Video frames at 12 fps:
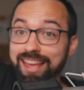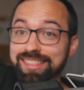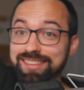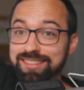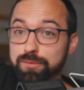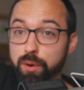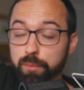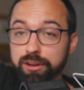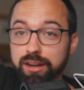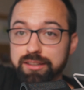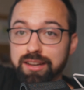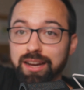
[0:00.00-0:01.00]
And this is what we're
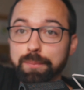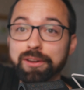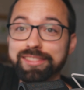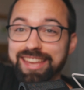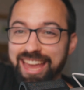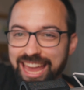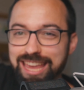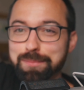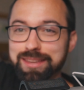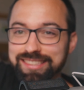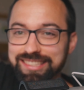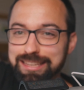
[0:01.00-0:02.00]
going to talk about the
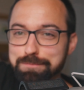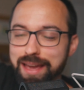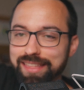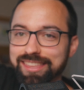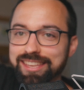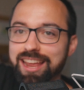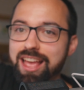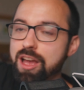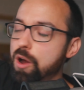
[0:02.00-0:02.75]
ABC method,